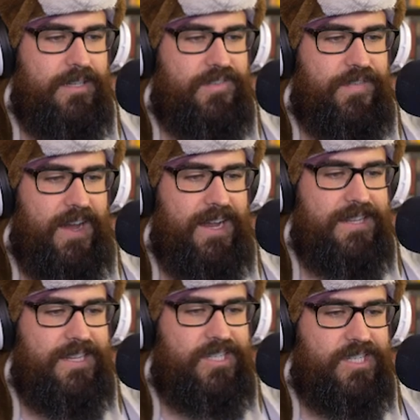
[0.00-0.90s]
It's
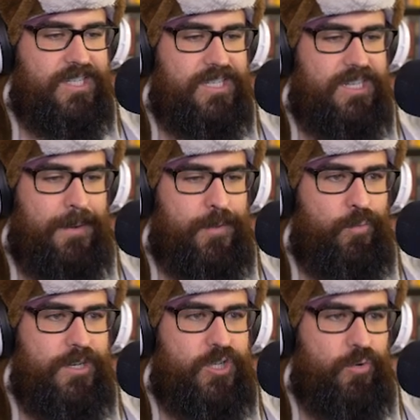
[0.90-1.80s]
fine. Let's just stop
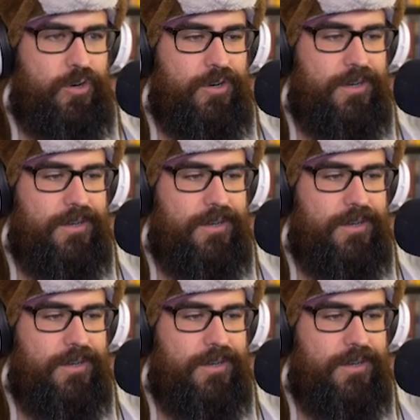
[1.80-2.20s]
the ritual.